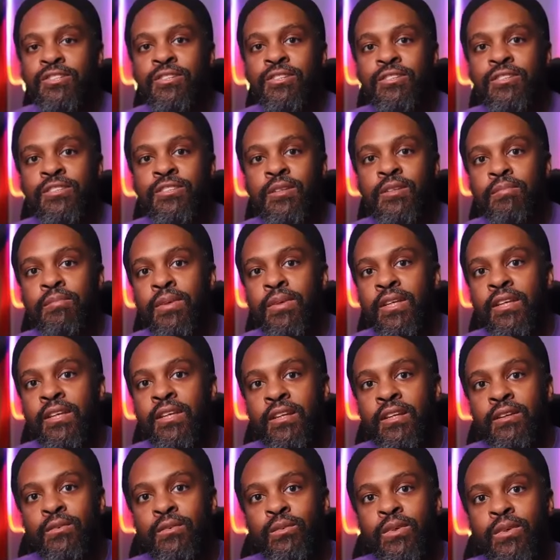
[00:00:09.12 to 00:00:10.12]
to be
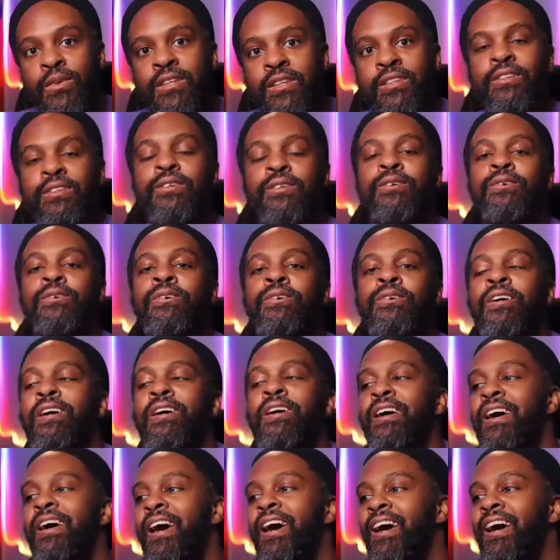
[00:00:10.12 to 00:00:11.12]
here with you
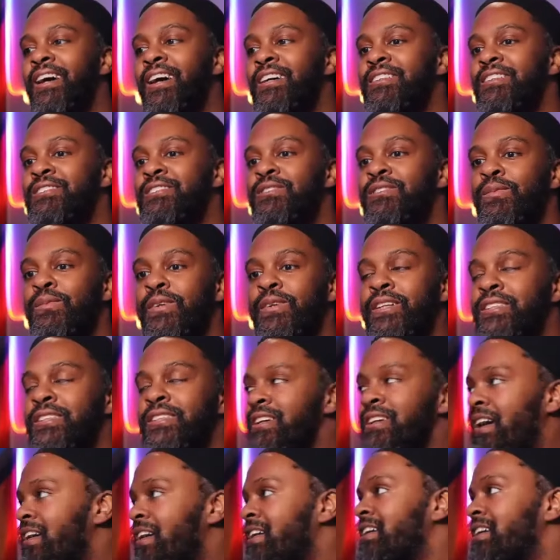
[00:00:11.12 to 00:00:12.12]
as we
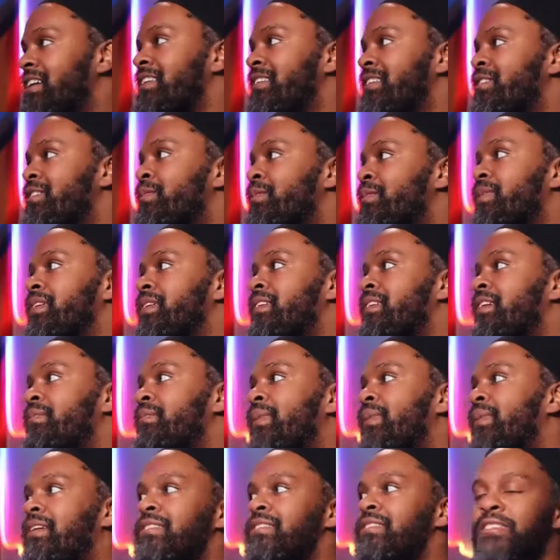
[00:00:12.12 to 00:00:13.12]
talk a little bit
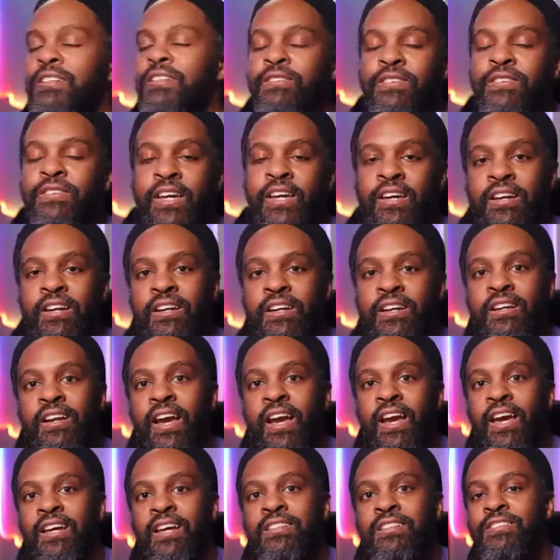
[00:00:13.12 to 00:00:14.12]
about self care
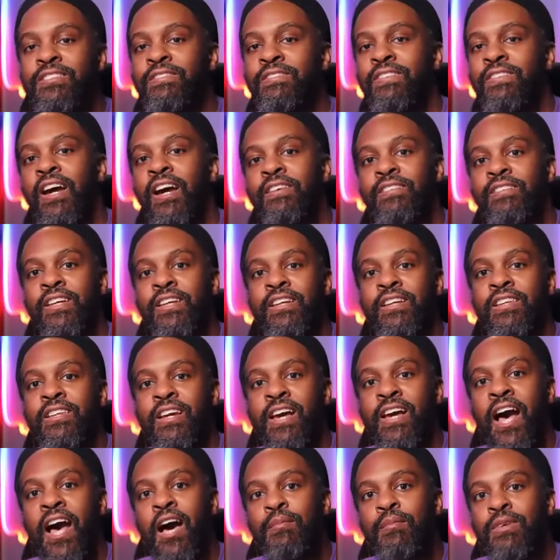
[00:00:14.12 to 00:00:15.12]
and surviving the
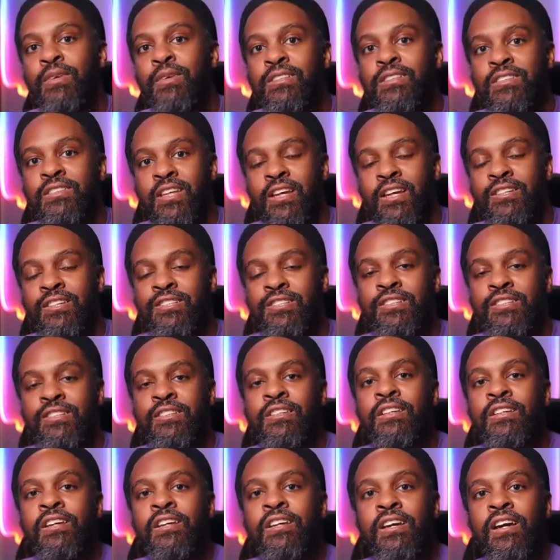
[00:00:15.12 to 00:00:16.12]
comment section.
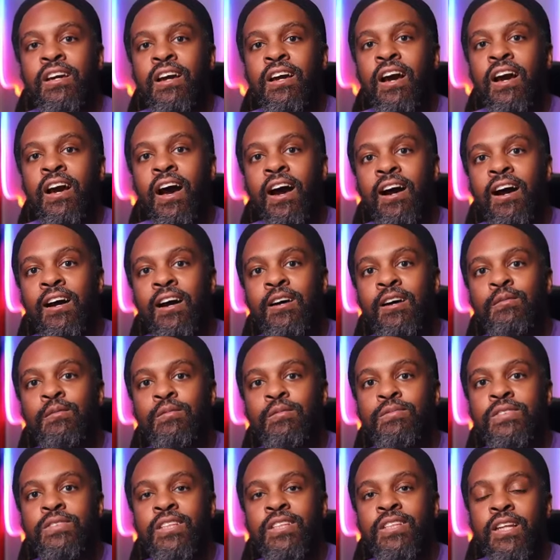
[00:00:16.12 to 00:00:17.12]

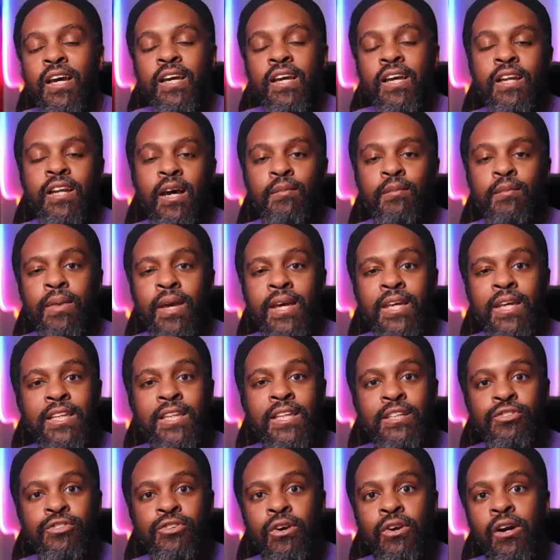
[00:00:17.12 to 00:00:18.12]
Tonight, I'm mainly
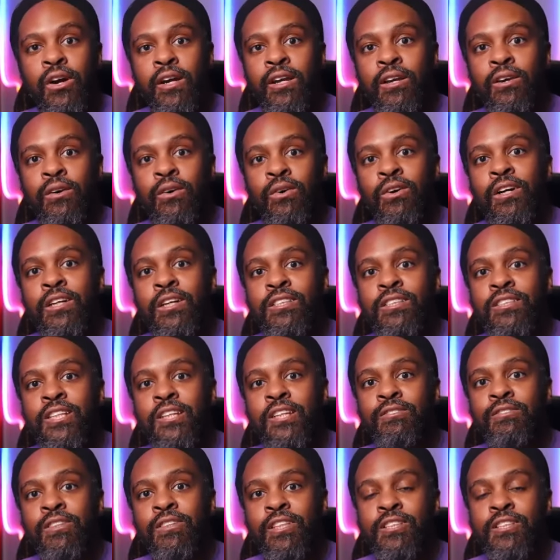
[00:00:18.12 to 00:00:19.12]
drawing on
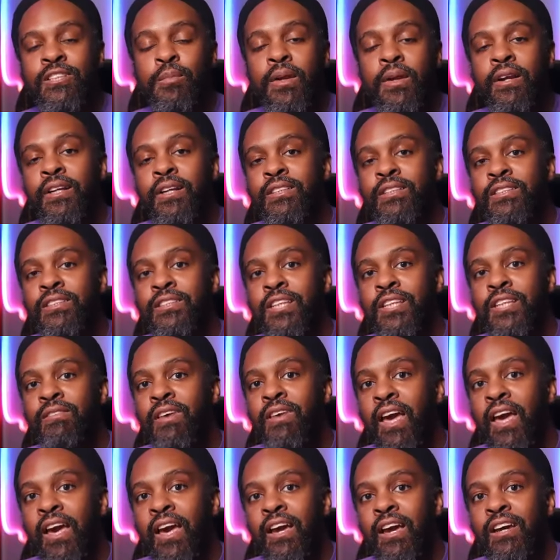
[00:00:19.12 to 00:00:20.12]
several experiences I've
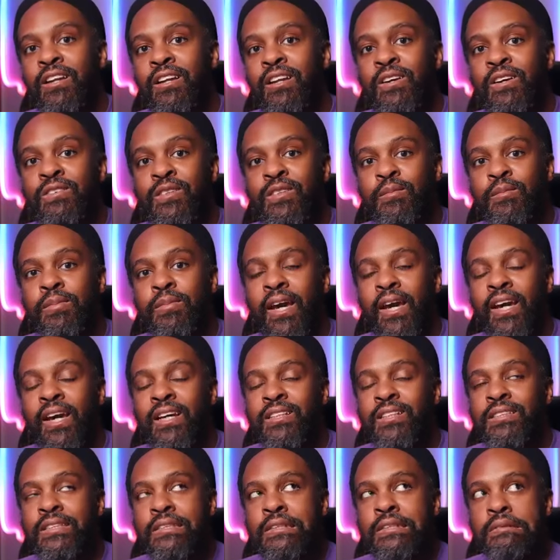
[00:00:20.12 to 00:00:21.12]
had over the
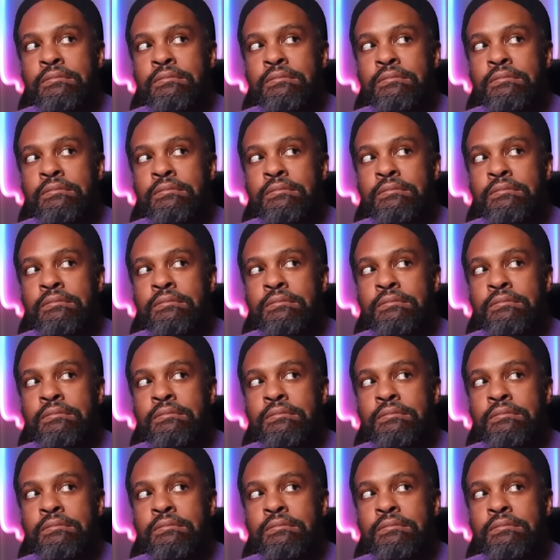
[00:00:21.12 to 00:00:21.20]
past